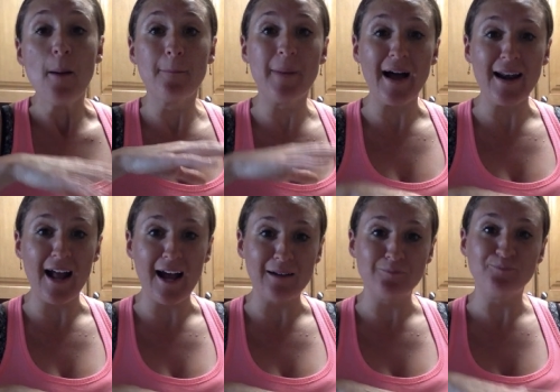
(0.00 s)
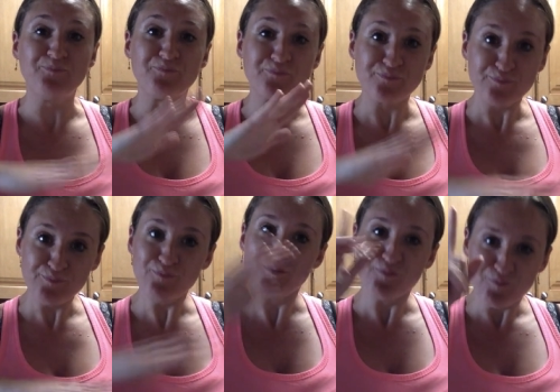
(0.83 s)
But um,
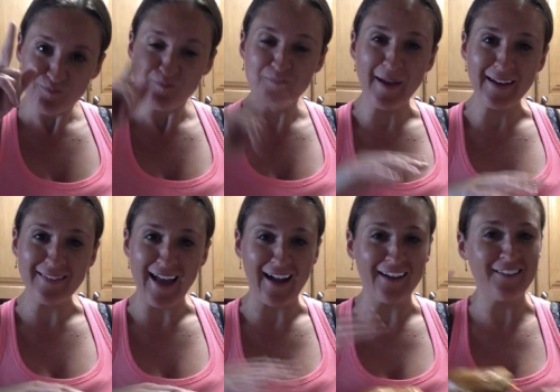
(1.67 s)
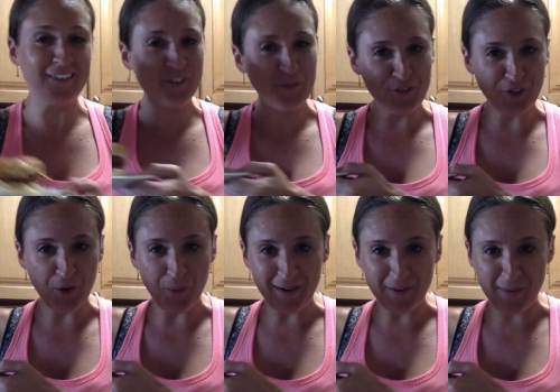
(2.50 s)
make that because this was the
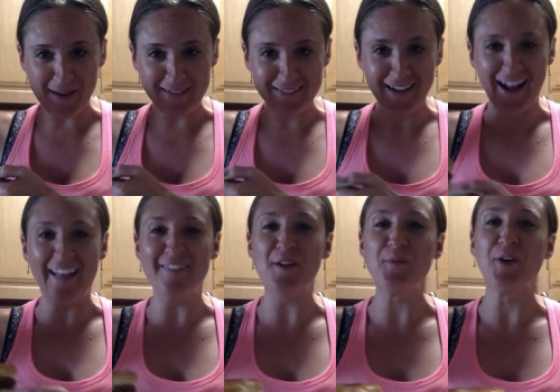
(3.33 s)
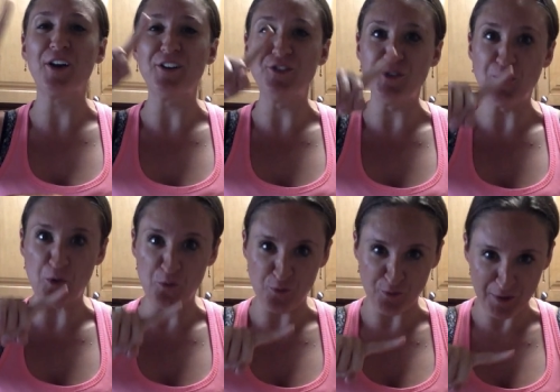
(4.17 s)
quick one, and then we're going to do
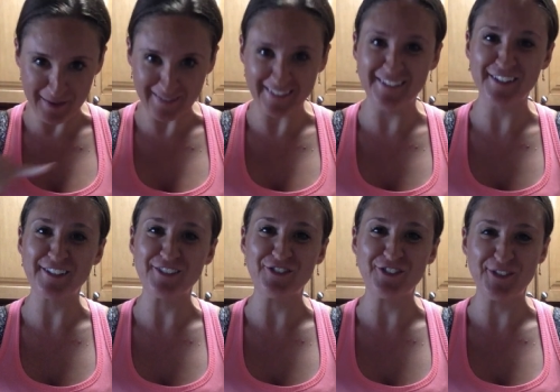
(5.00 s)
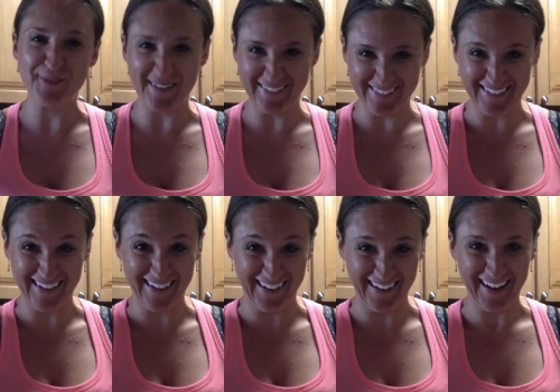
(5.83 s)
the really delicious one
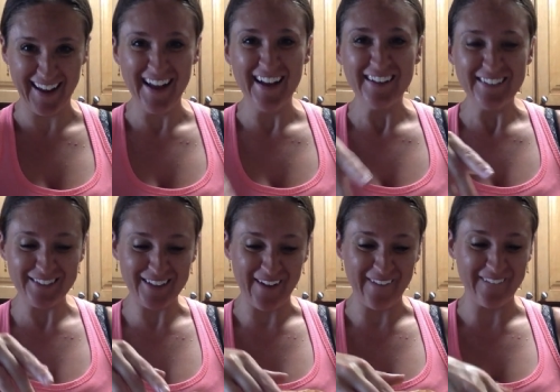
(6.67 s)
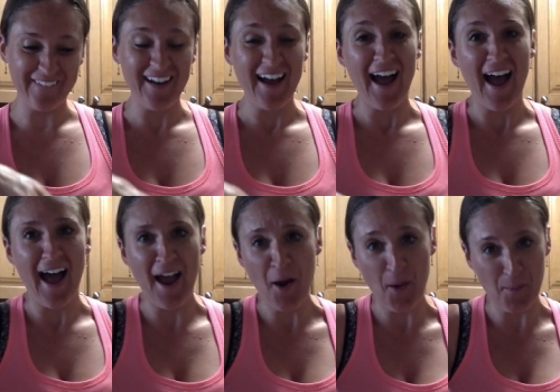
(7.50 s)
tonight. So
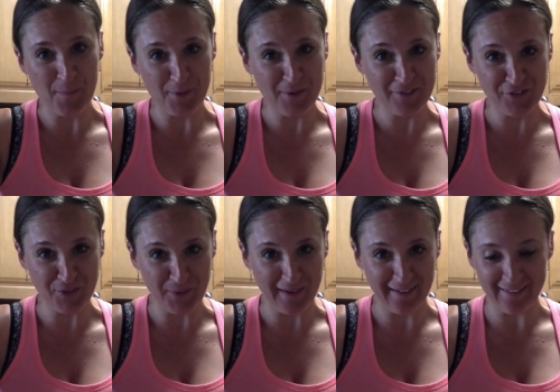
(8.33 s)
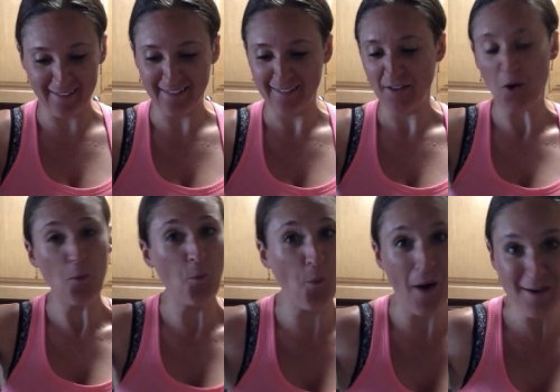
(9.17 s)
I hope you enjoyed
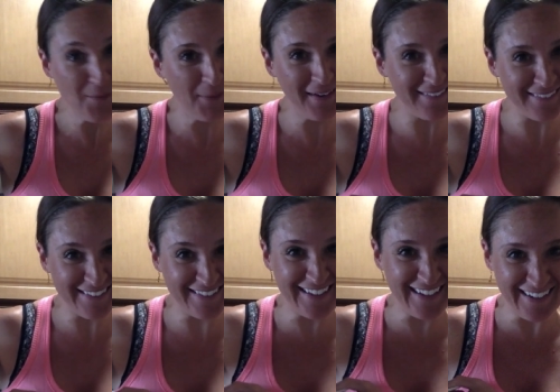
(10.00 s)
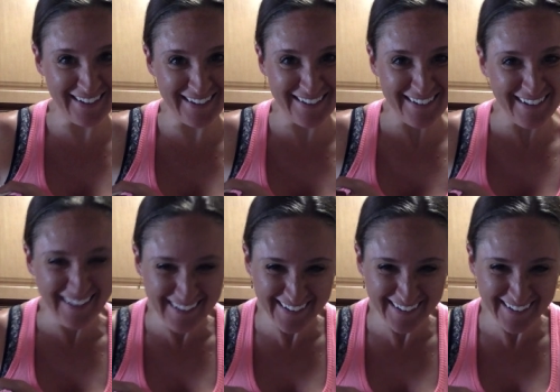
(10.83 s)
What Would Alyssa Eat?